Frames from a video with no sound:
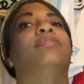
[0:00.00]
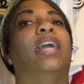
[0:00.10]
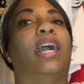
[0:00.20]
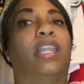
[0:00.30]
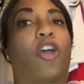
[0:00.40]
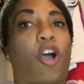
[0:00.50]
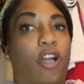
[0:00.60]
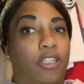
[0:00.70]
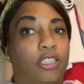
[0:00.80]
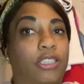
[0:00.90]
a
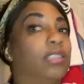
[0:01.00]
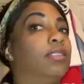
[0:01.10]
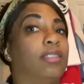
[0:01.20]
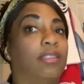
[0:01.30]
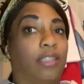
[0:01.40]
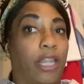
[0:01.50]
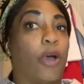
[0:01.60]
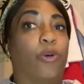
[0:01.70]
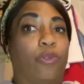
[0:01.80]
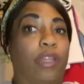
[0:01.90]
large
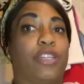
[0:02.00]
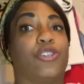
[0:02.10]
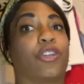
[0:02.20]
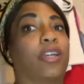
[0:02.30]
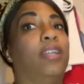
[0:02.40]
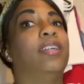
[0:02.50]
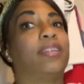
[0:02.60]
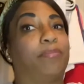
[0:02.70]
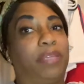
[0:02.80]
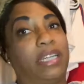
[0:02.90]
loan that you're going to
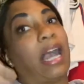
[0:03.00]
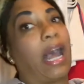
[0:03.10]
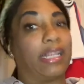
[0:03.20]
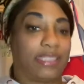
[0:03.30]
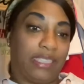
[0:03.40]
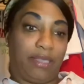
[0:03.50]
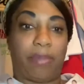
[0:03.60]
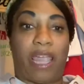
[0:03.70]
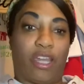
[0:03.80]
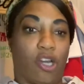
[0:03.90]
be constantly
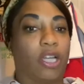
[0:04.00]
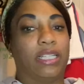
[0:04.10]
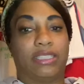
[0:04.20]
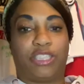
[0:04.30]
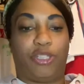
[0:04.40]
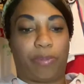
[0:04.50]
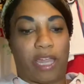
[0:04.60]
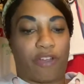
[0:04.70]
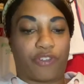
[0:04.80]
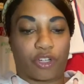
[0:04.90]
paying on until you pay
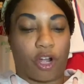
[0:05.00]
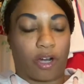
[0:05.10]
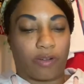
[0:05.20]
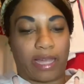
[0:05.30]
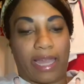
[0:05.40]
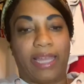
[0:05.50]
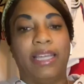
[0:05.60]
off your car. Okay.